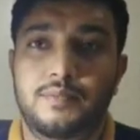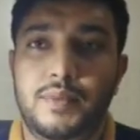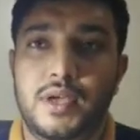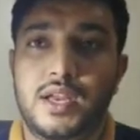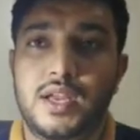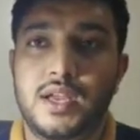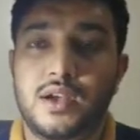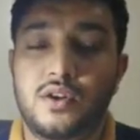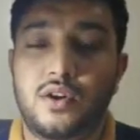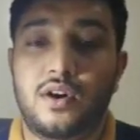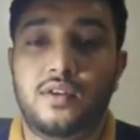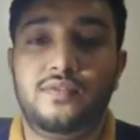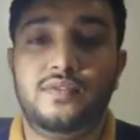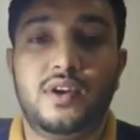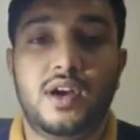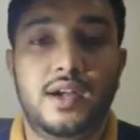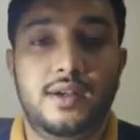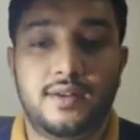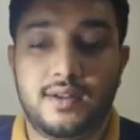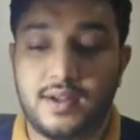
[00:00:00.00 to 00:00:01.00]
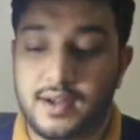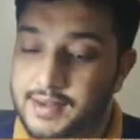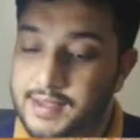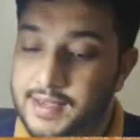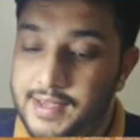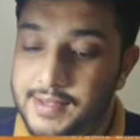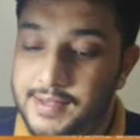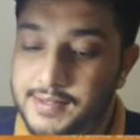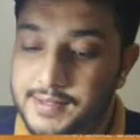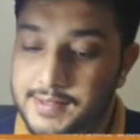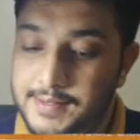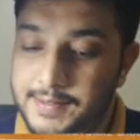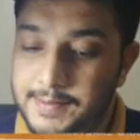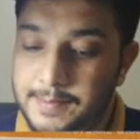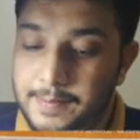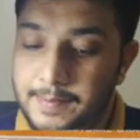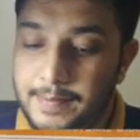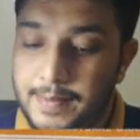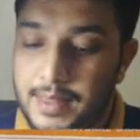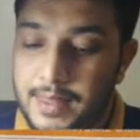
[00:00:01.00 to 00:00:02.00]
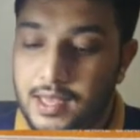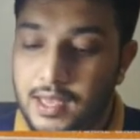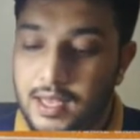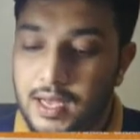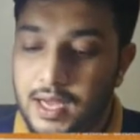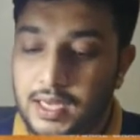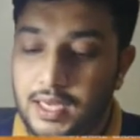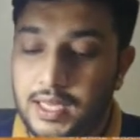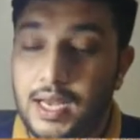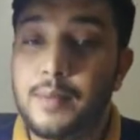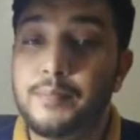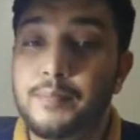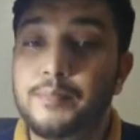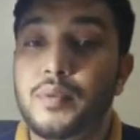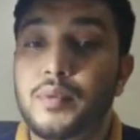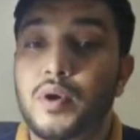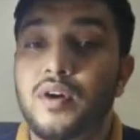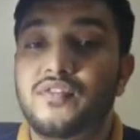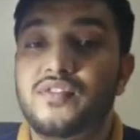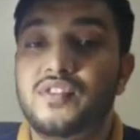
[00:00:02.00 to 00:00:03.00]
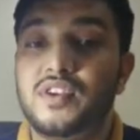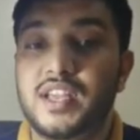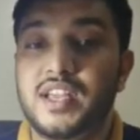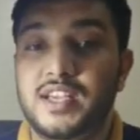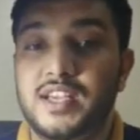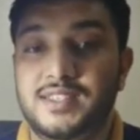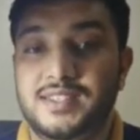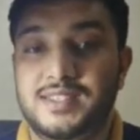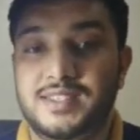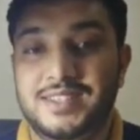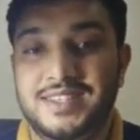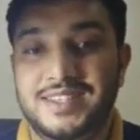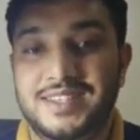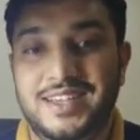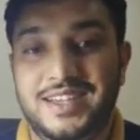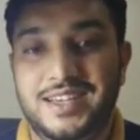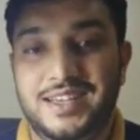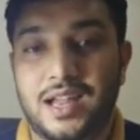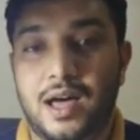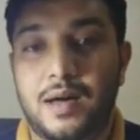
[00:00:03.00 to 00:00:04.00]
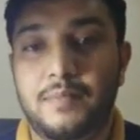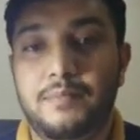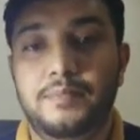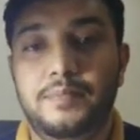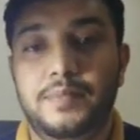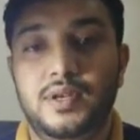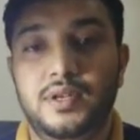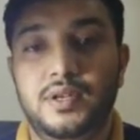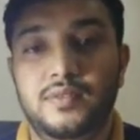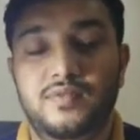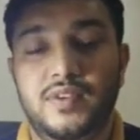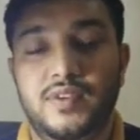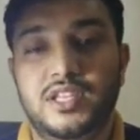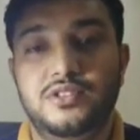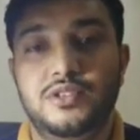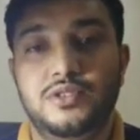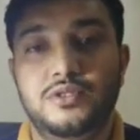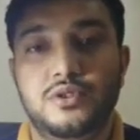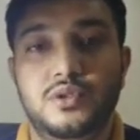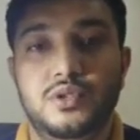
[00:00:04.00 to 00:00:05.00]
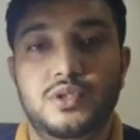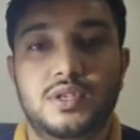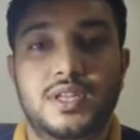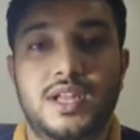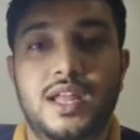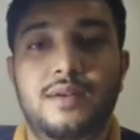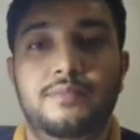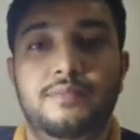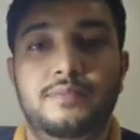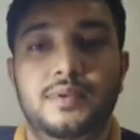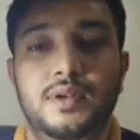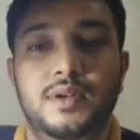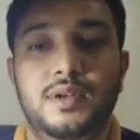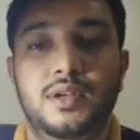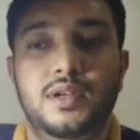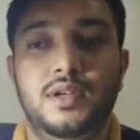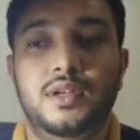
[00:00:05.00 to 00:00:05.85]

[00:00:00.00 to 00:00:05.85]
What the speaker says: period of 100 years. A clump of trees. Clump, when you use clump,